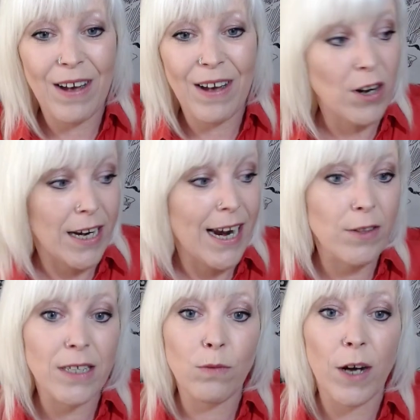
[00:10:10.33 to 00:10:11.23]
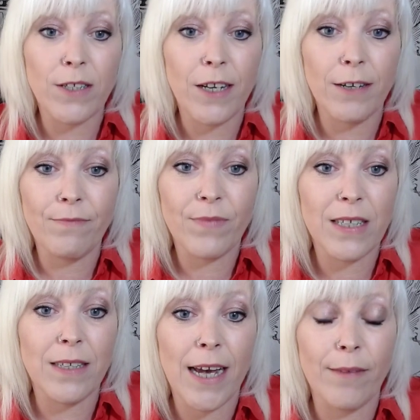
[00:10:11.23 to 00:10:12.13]
I've got it now. This is what I do.
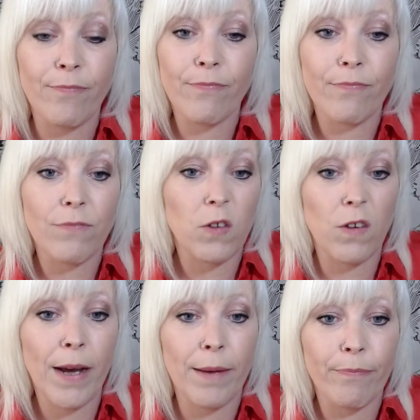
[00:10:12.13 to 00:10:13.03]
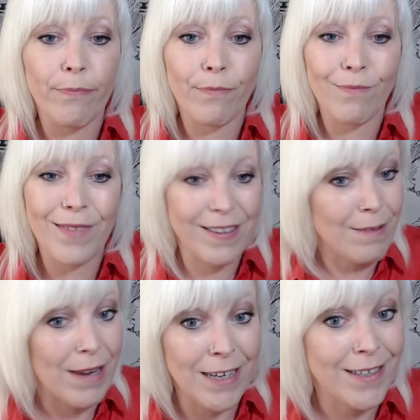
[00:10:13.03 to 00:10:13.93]
This is it. Just do it. It's
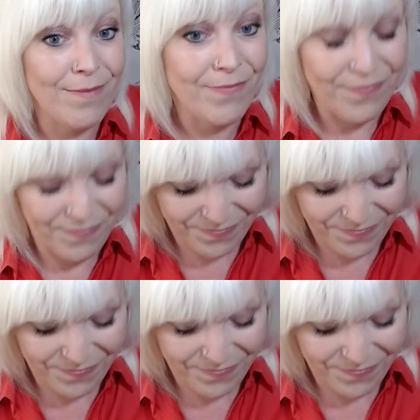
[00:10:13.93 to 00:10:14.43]
amazing.